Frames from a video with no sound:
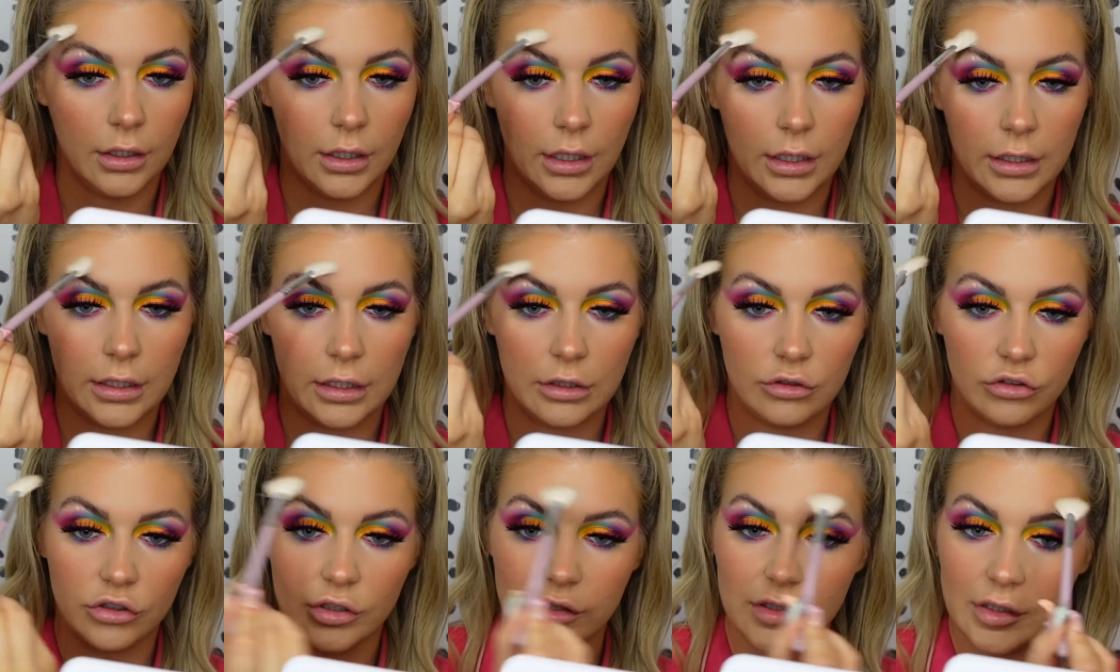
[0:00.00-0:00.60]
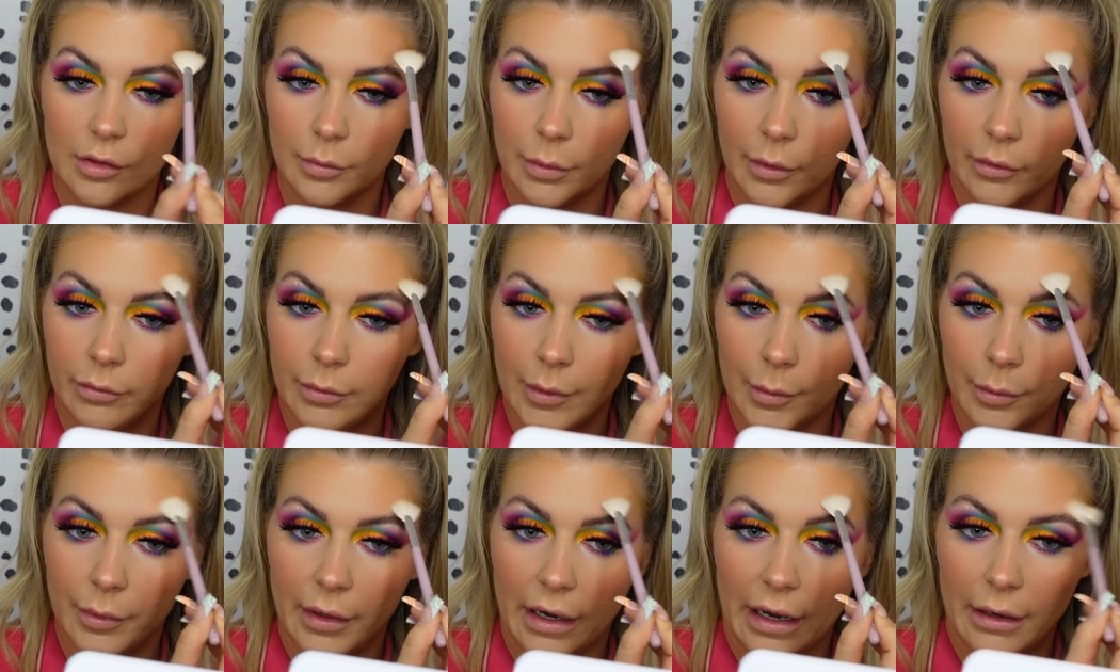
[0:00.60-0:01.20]
And then just above my
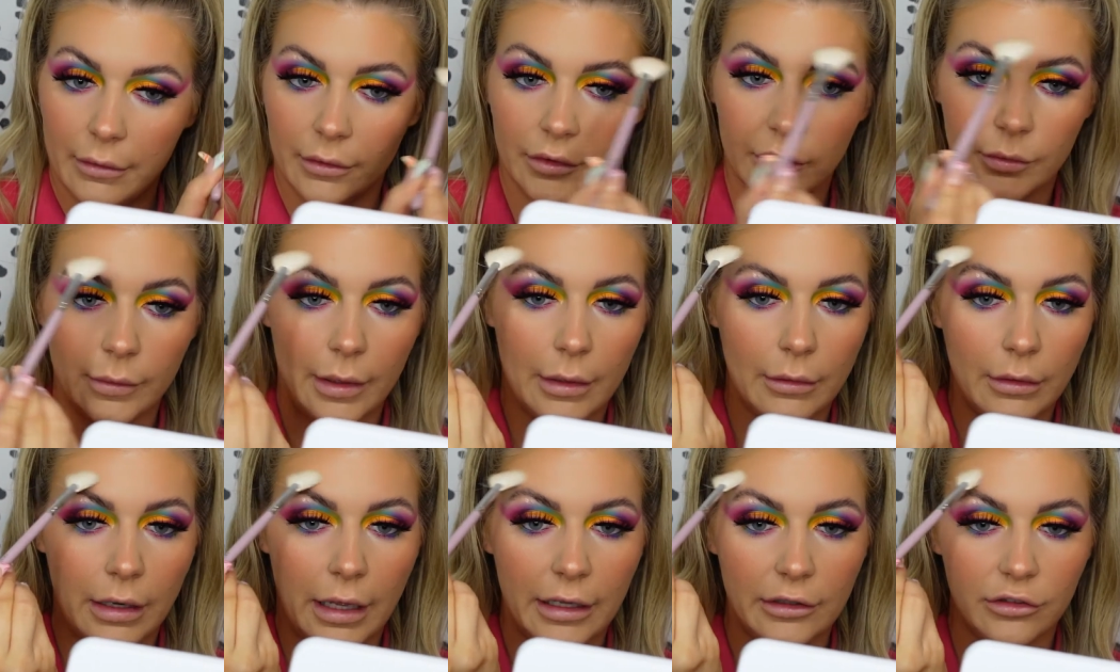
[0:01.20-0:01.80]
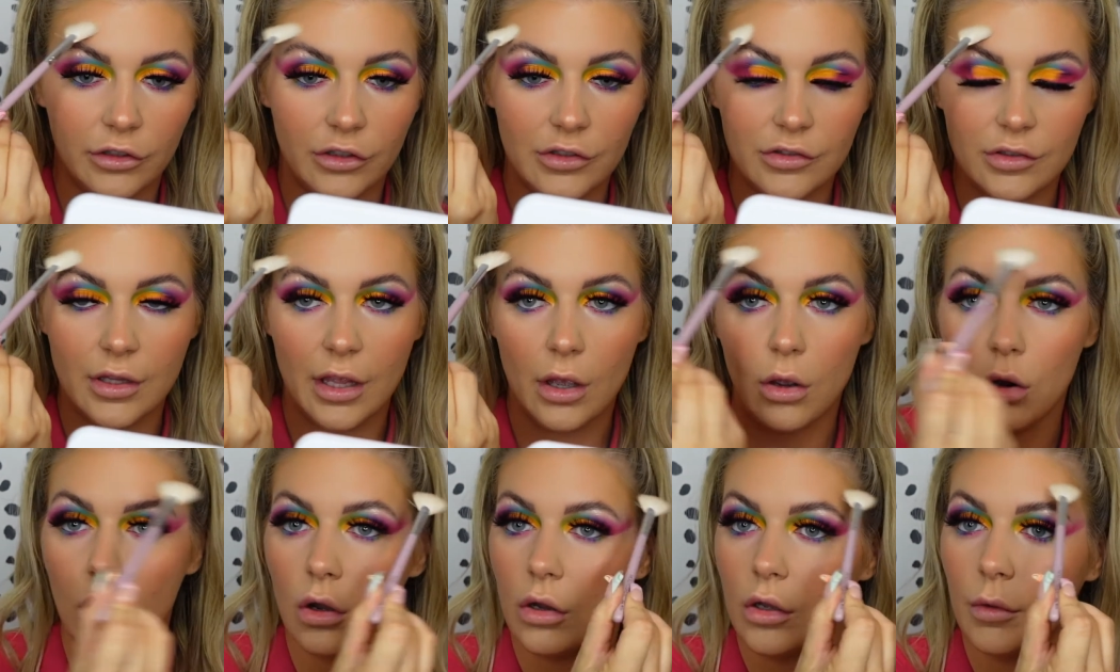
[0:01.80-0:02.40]
brow as well, like just
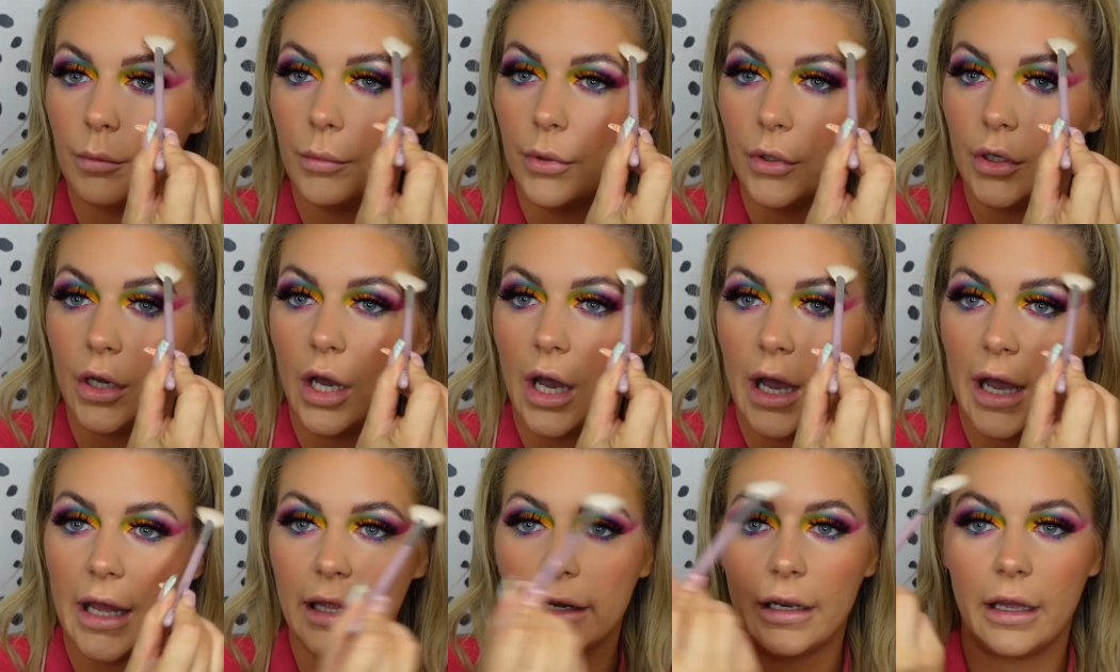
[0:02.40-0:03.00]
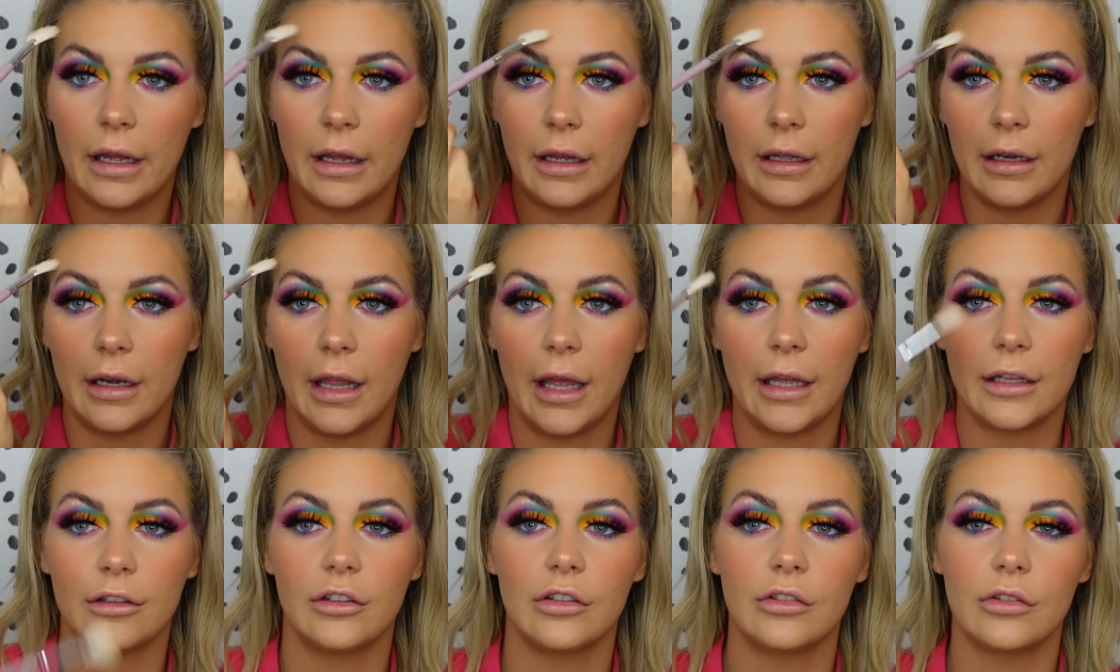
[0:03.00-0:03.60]
put highlighter
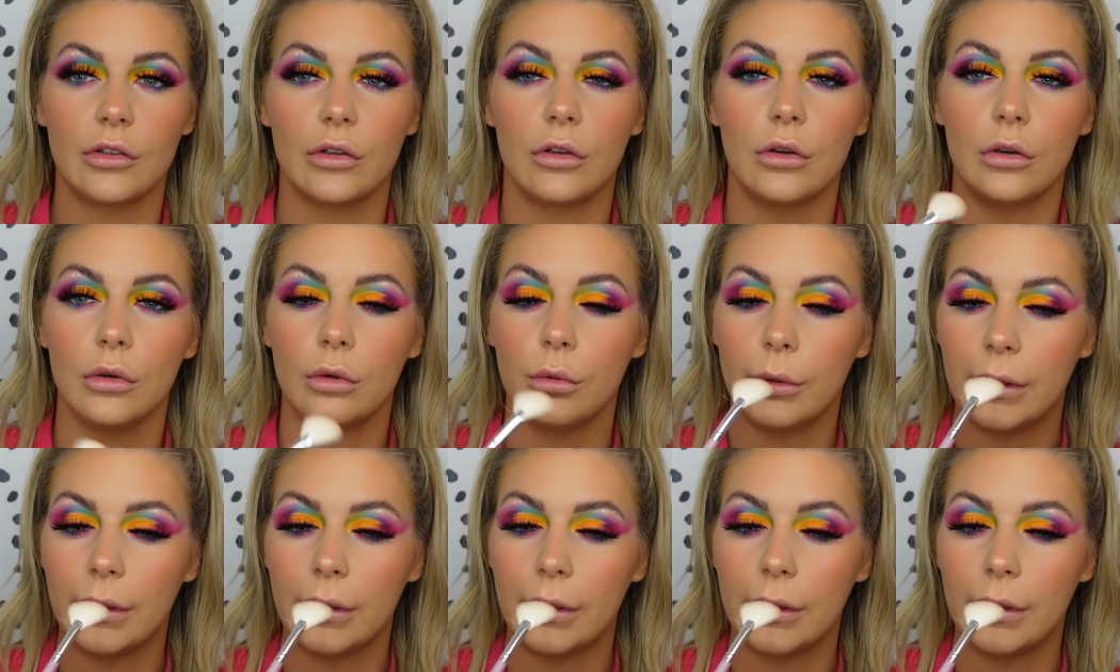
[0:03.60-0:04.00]
like just all